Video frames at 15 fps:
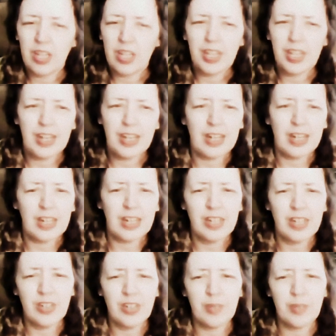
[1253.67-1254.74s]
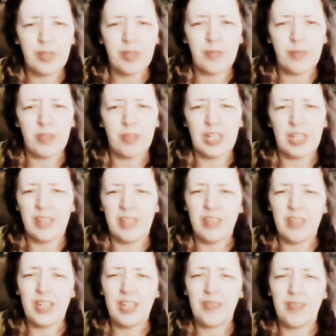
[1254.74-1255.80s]
Yeah, kind of lumped in with that. It
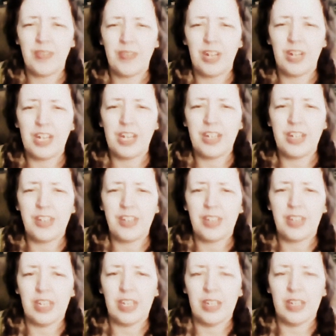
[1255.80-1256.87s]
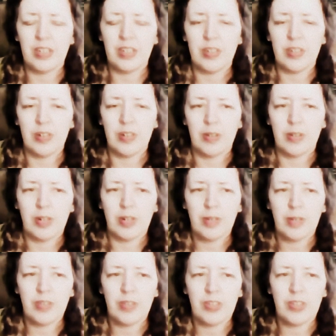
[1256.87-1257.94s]
was like for 80s kids, you know, and I
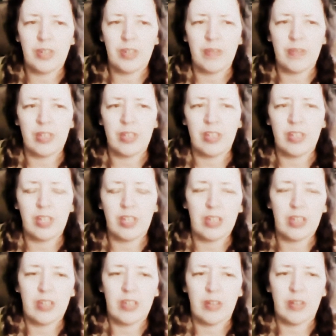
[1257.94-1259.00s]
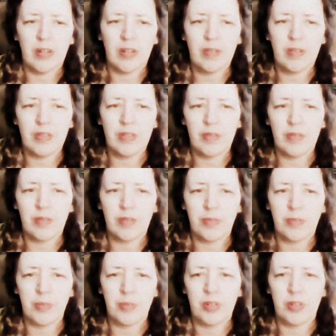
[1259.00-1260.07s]
was a 70s kid, so I wasn't real
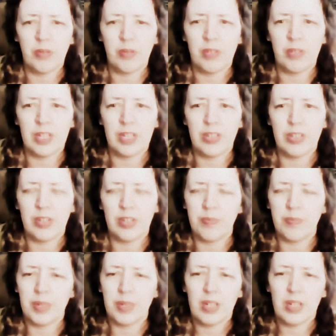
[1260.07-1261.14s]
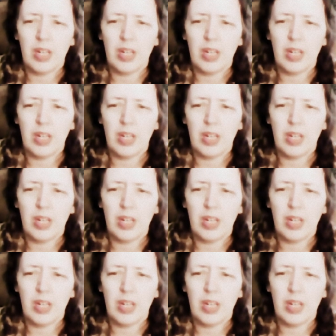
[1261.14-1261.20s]
familiar with that stuff. But